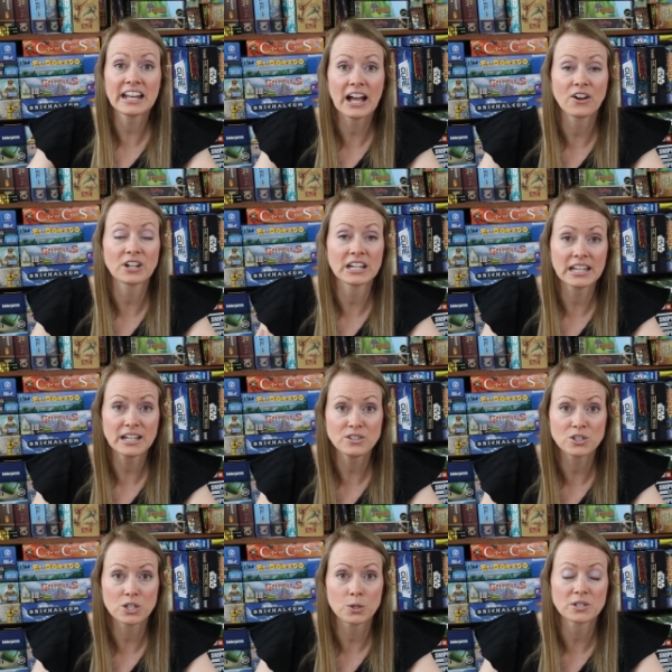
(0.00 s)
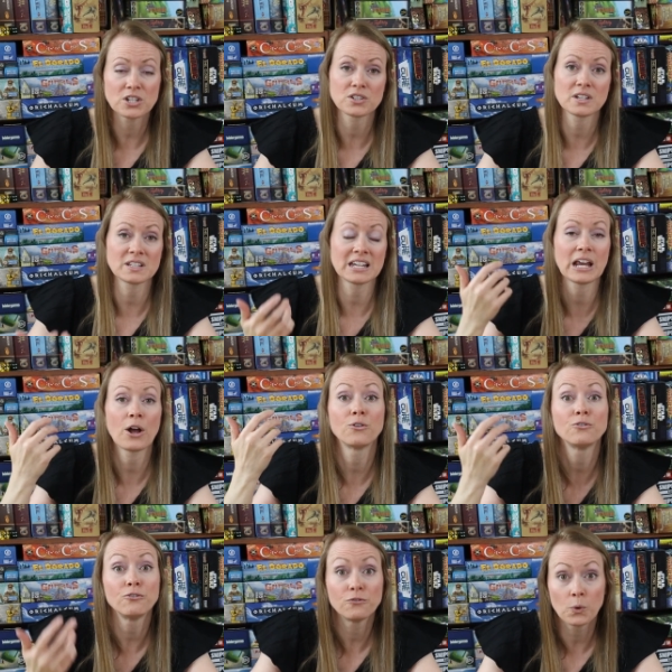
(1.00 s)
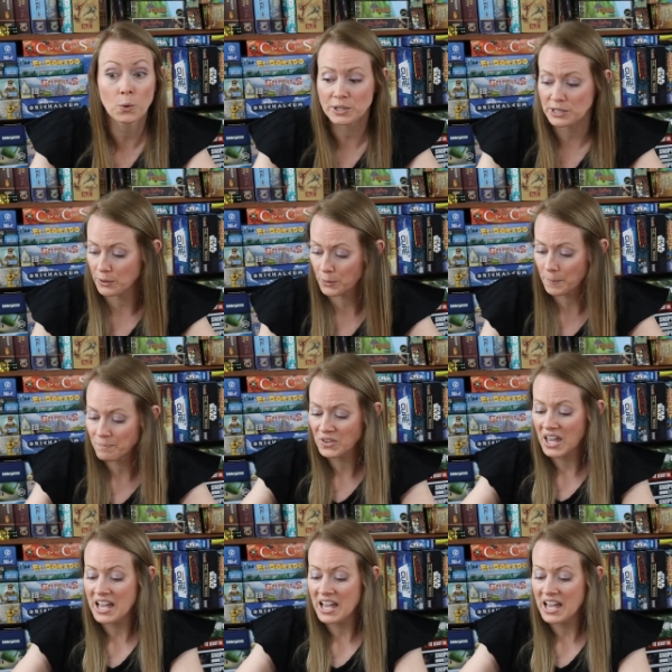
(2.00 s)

count against you, it just doesn't count for you.